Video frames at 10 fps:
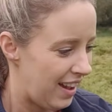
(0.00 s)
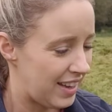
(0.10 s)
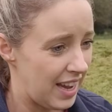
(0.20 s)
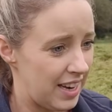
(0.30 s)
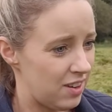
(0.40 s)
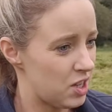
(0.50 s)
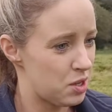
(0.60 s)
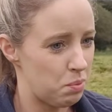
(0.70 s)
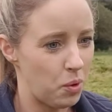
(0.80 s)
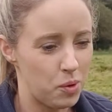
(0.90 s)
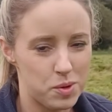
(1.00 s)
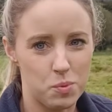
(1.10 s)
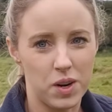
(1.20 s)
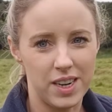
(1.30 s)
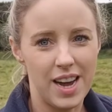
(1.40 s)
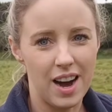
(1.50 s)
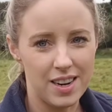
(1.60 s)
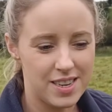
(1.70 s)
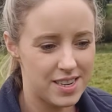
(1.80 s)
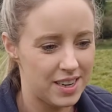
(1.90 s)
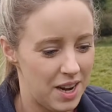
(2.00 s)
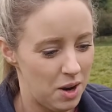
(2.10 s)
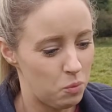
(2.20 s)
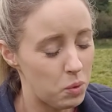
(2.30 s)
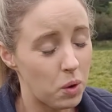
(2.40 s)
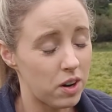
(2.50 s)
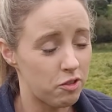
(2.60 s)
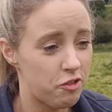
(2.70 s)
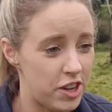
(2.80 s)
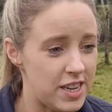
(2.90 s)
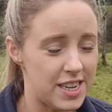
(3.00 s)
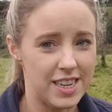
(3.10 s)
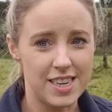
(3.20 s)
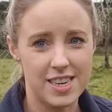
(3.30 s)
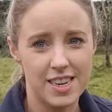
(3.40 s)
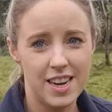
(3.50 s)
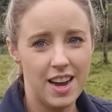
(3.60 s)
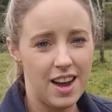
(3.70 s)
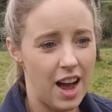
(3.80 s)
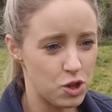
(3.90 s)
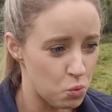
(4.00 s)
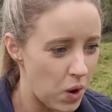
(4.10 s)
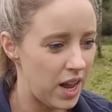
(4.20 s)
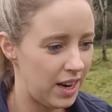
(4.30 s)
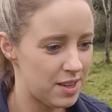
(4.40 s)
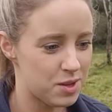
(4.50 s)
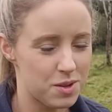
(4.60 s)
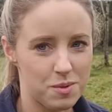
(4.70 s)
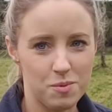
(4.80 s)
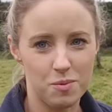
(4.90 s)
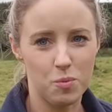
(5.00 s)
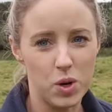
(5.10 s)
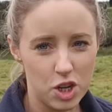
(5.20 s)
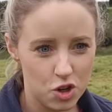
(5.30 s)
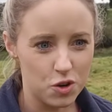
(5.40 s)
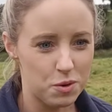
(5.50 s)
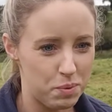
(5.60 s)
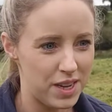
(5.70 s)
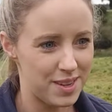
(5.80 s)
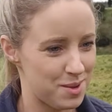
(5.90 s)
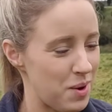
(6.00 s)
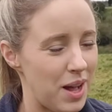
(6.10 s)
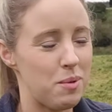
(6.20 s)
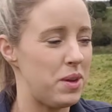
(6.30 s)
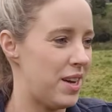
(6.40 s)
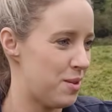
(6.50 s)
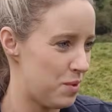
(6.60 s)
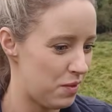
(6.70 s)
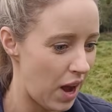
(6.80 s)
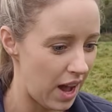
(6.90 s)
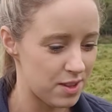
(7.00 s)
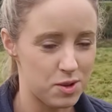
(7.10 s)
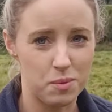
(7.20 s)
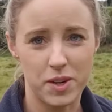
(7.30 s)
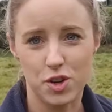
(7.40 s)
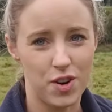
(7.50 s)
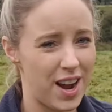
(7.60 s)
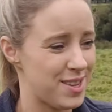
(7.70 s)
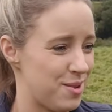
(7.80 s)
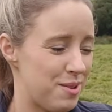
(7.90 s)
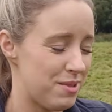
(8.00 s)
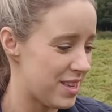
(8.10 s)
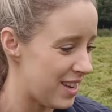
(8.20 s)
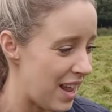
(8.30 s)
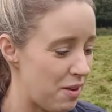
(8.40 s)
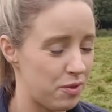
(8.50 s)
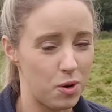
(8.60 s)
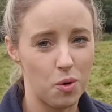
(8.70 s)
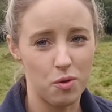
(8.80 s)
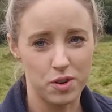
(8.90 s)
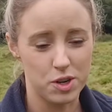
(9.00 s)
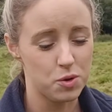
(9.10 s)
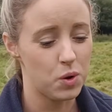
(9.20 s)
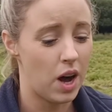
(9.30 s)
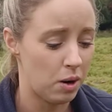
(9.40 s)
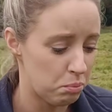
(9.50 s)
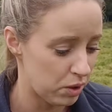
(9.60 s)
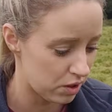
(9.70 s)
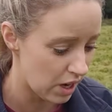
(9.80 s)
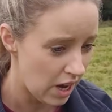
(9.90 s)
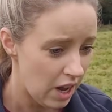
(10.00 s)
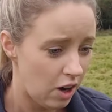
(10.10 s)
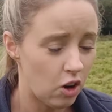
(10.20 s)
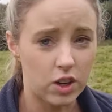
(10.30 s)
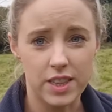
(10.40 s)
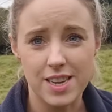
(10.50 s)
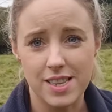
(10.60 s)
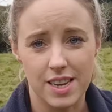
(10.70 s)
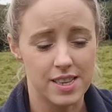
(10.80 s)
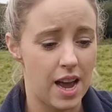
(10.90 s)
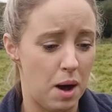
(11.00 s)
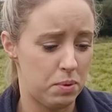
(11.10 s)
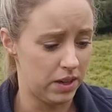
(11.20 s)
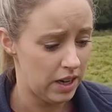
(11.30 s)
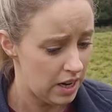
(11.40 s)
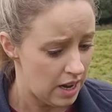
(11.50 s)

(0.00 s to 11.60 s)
again, I suppose we weren't feeding it as well as we should be as well, because we've had so much grass, so it was left go for too long. But look, these things happen.